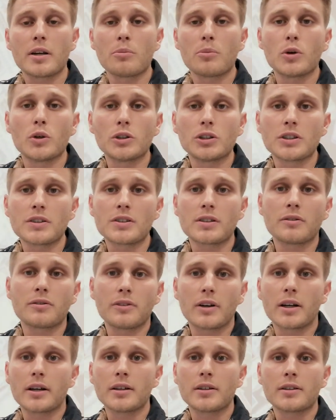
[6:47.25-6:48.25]
emergency
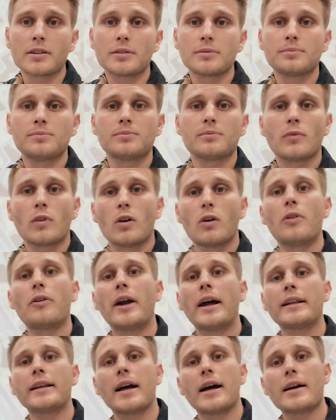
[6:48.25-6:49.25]
fund. All
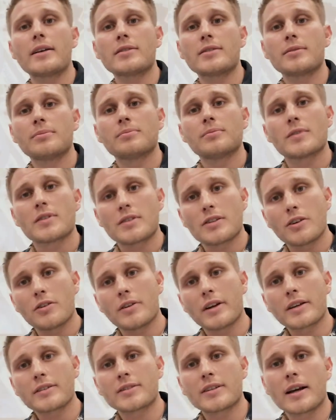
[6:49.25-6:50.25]
right, guys, see you
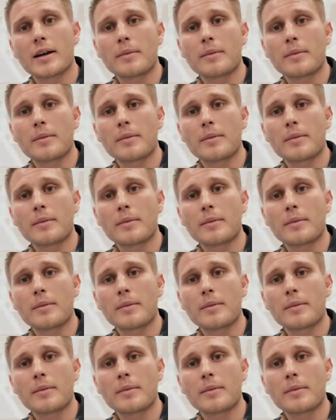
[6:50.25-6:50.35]
next